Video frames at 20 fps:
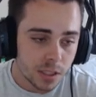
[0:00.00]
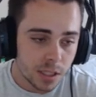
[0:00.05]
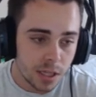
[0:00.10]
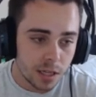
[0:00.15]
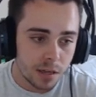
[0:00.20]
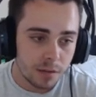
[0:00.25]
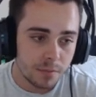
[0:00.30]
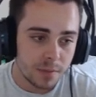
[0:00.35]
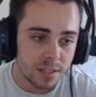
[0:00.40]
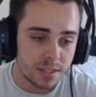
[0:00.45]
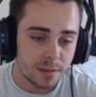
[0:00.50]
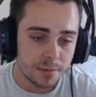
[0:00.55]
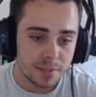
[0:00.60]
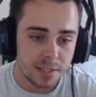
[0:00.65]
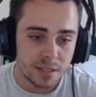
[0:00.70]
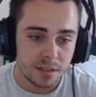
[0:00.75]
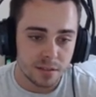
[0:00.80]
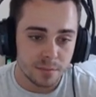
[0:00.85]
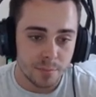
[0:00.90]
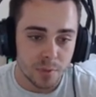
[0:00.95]
Um, it's
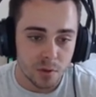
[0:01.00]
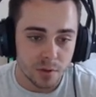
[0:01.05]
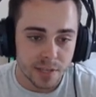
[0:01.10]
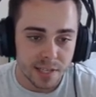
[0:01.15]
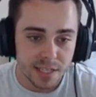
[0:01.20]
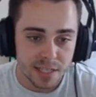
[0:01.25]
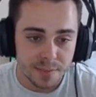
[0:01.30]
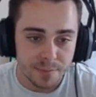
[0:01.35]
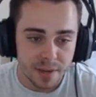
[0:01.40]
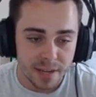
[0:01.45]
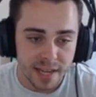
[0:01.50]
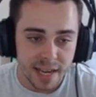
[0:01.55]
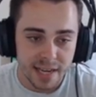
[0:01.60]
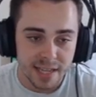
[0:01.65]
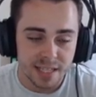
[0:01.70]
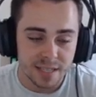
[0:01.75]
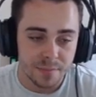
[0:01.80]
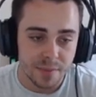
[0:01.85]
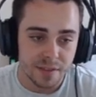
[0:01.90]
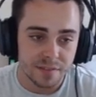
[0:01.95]
obviously not the bulkiest, but again,
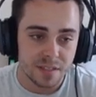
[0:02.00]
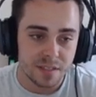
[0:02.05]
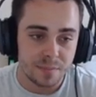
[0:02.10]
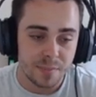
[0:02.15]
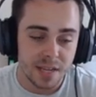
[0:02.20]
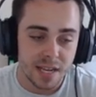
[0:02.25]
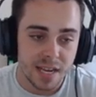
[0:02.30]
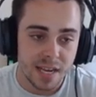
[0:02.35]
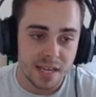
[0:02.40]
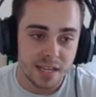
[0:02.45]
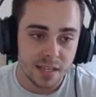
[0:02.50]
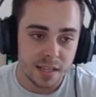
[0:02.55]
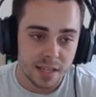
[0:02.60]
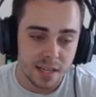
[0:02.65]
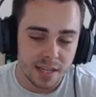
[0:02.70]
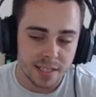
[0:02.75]
it's a bit of speed.